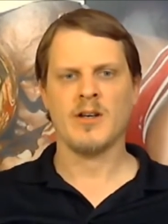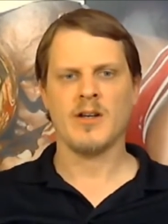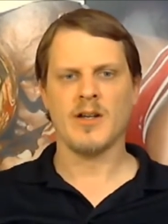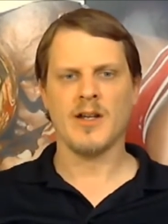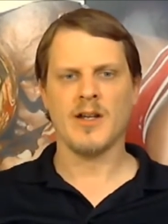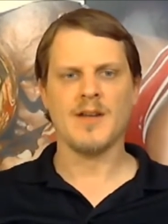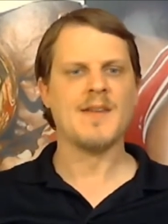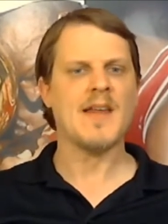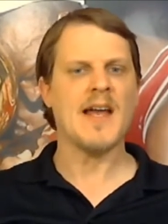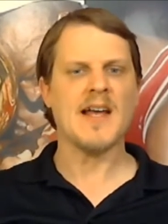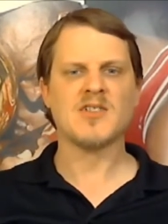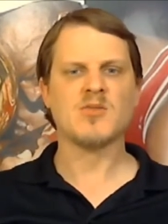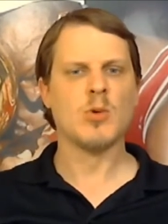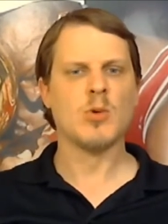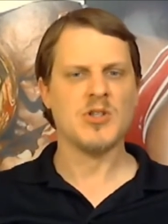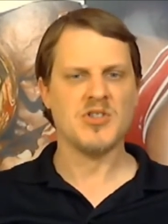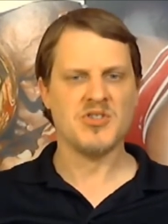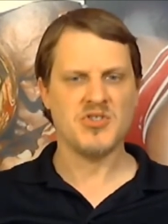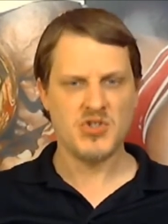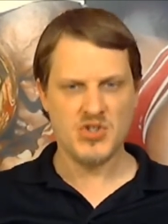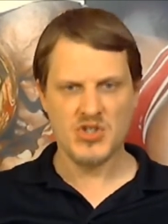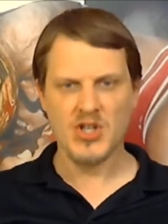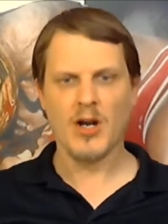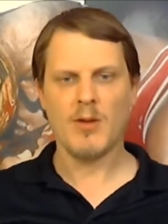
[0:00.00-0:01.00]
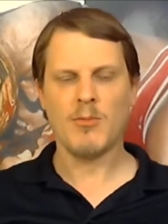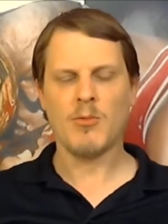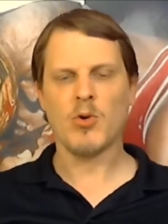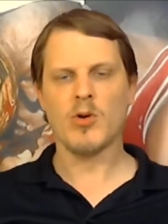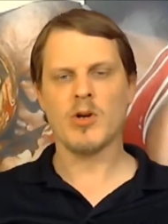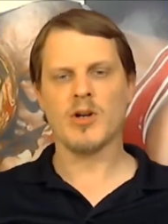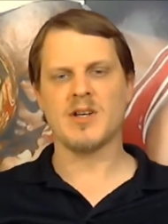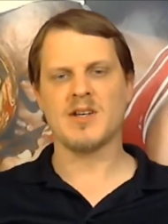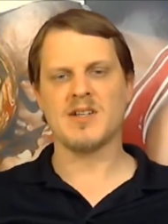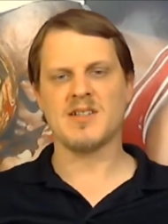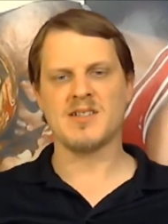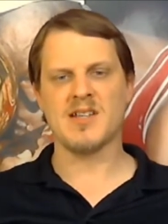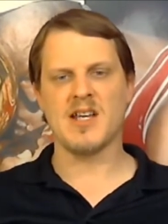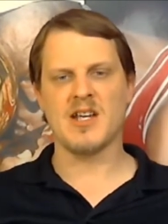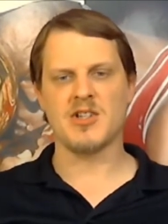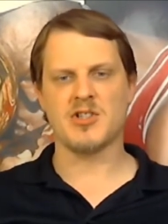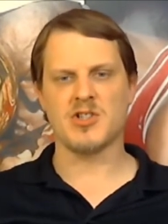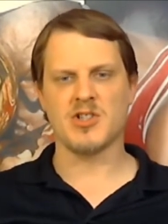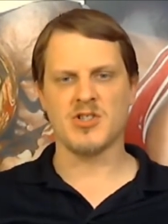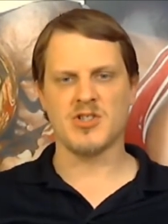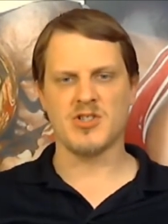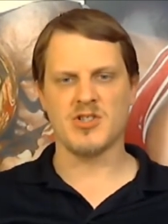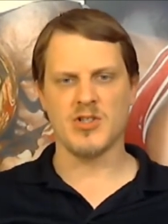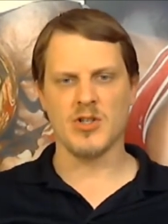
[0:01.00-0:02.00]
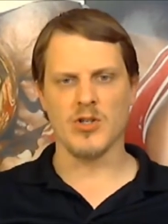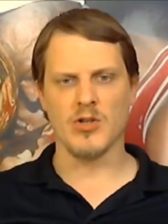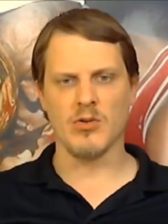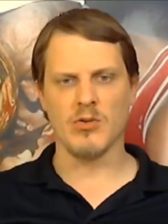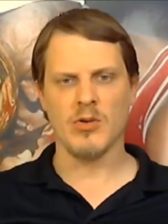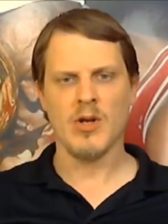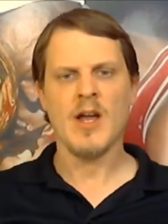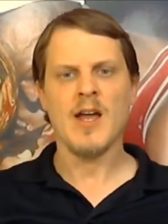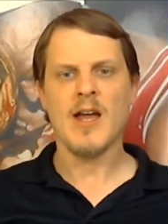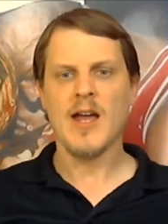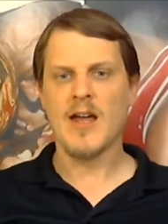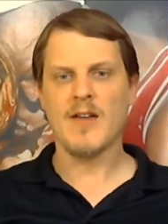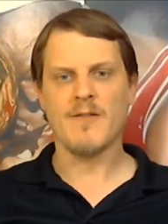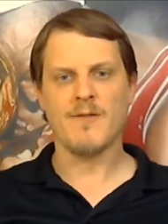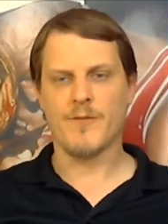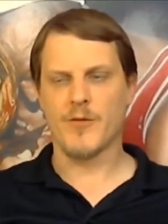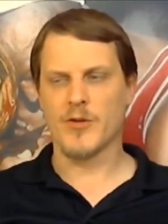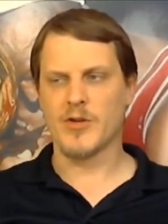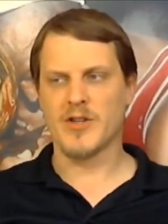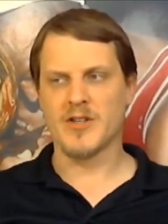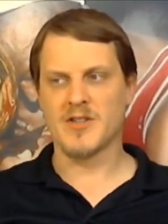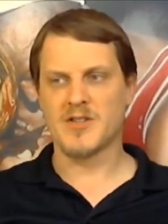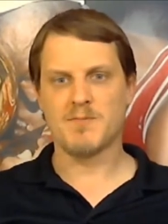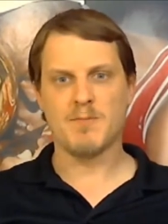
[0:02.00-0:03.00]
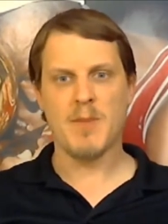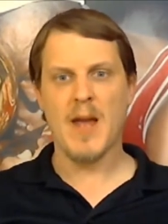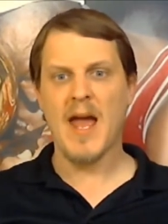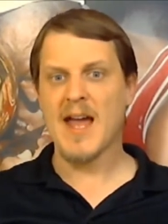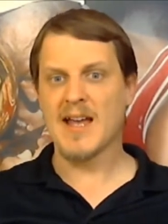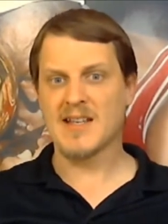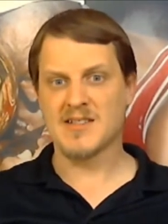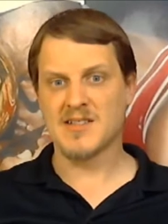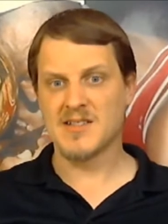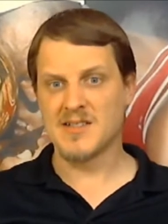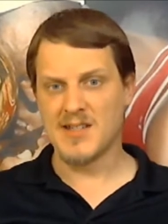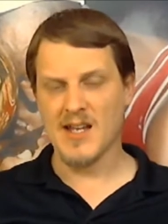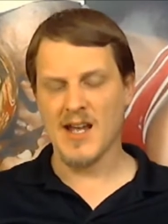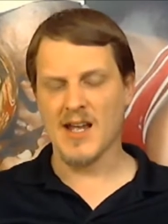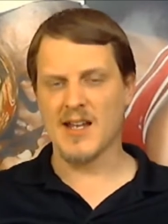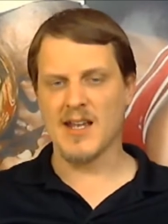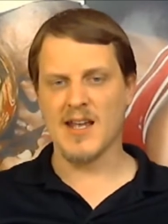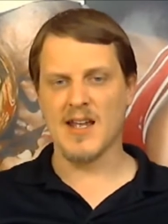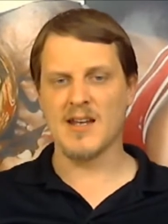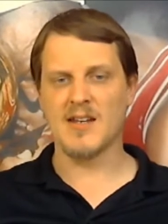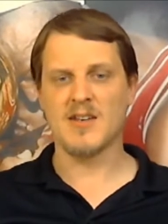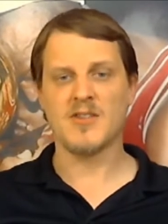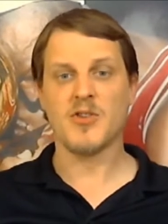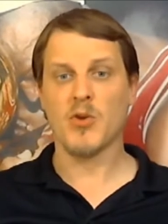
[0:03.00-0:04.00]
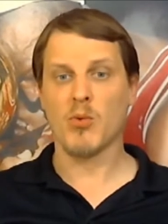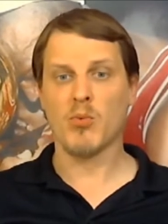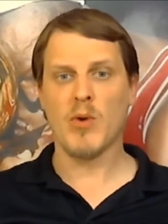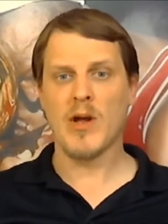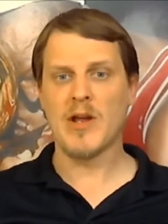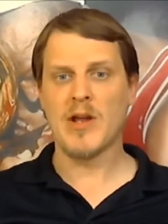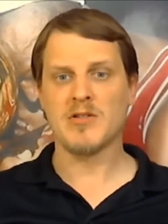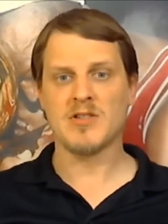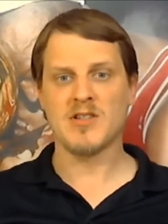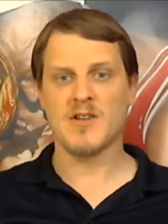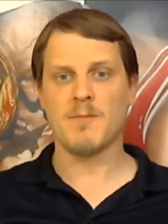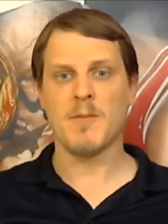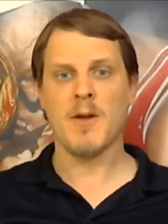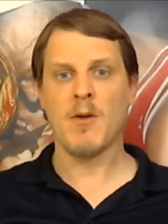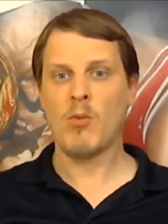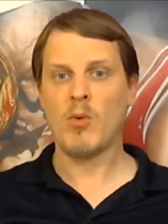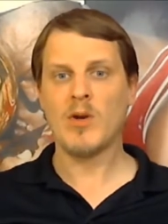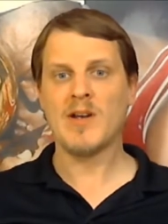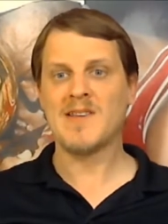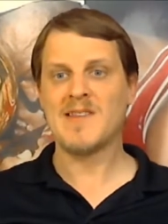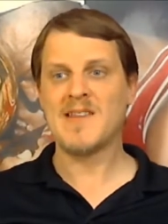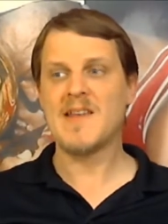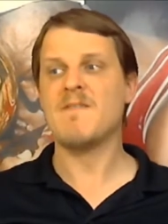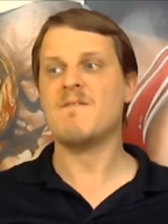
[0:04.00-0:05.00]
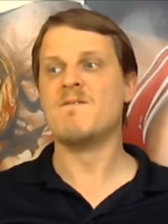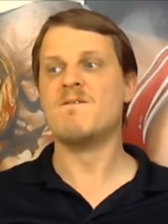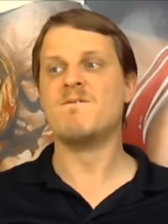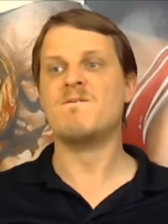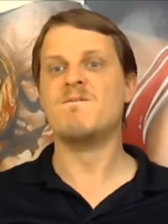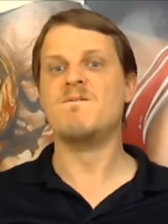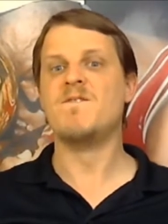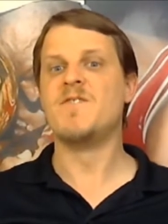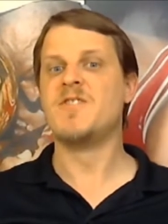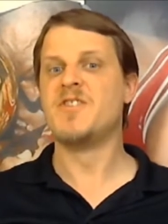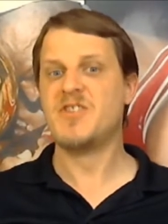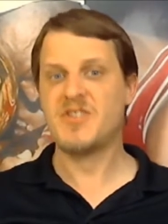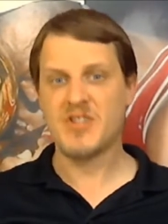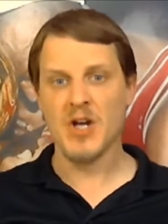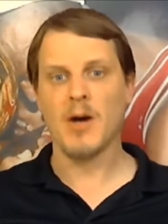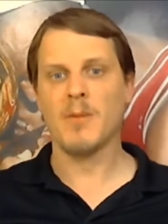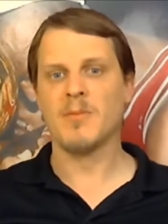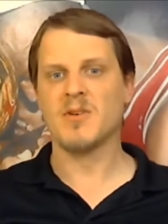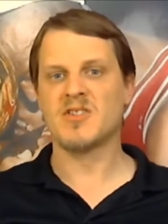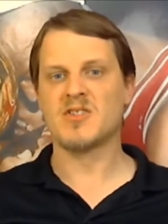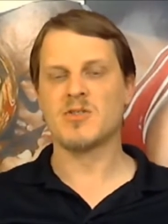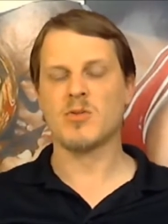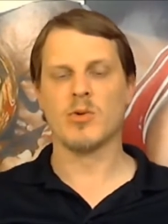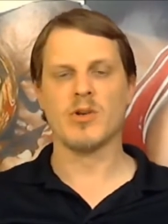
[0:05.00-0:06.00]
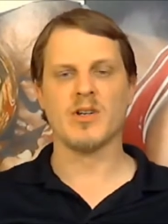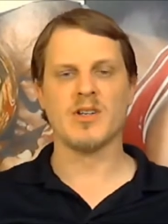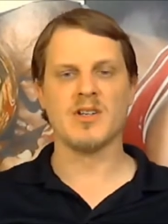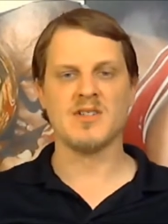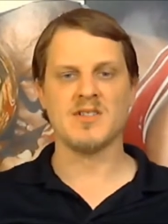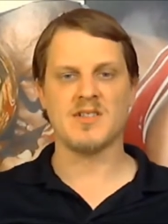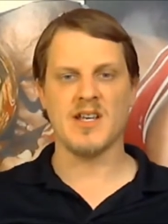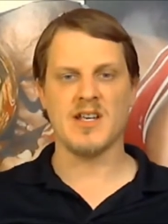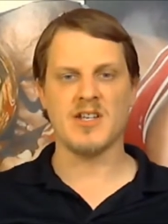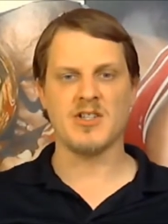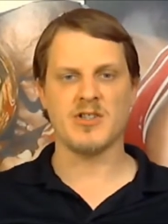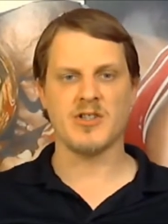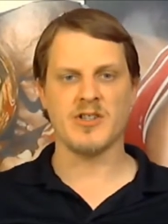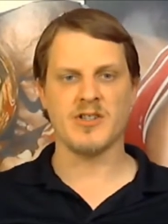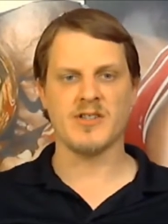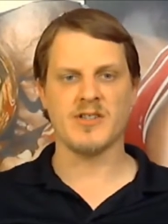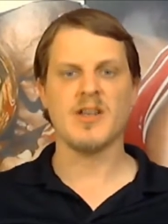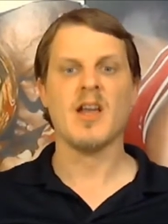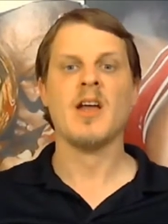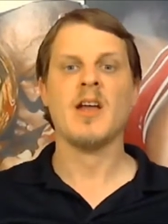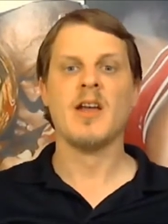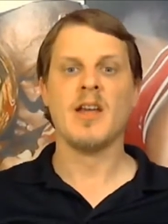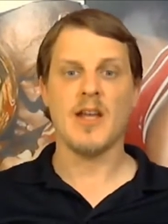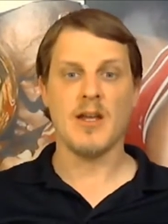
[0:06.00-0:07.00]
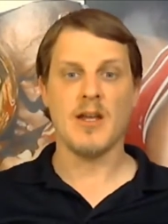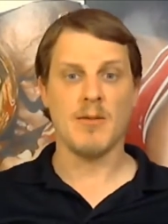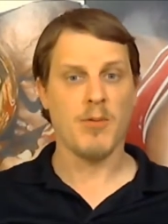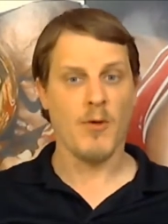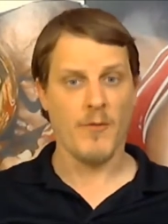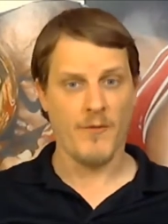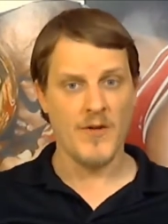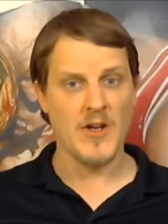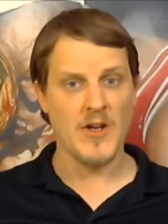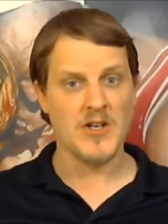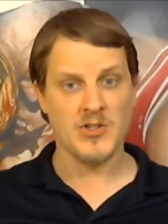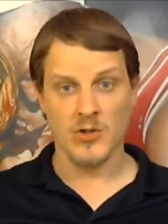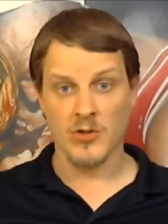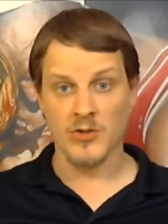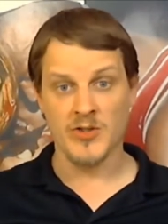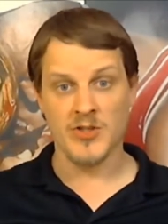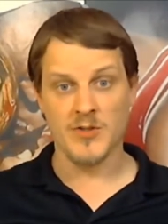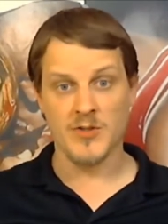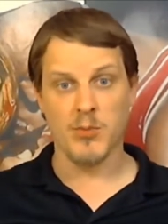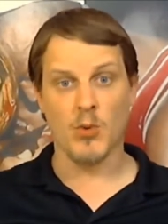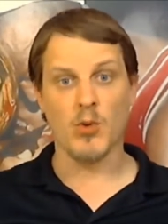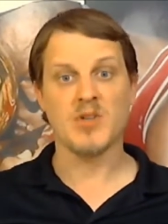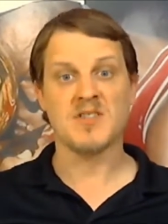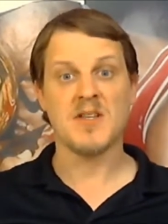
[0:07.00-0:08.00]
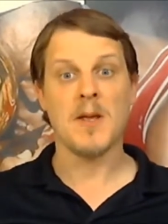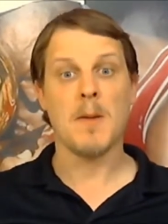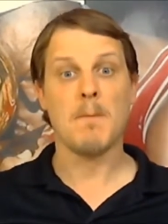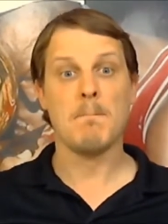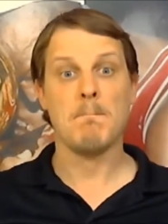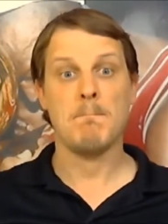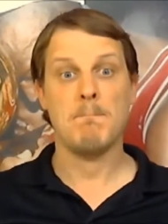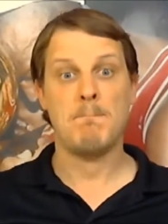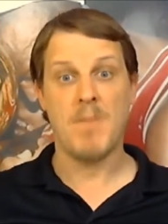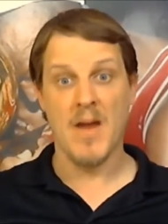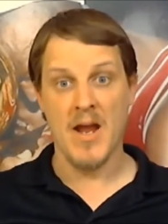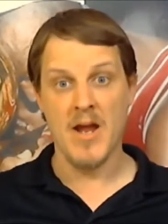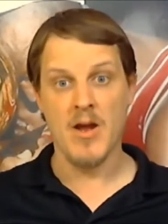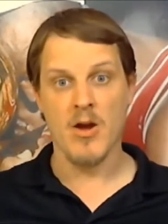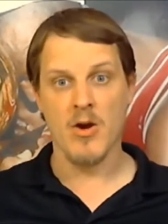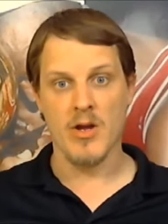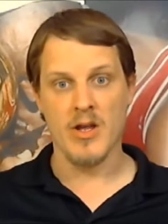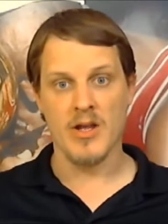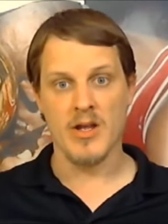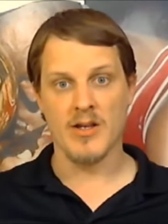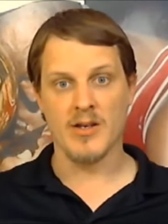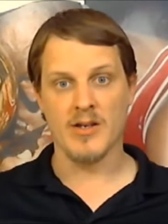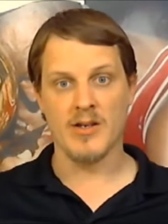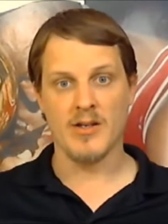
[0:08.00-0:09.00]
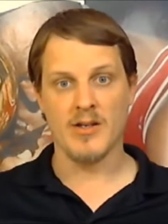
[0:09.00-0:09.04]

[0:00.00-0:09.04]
And that's what dumb organizations do. And for this past decade, the Raiders have been one of the dumbest organizations in professional sports, period.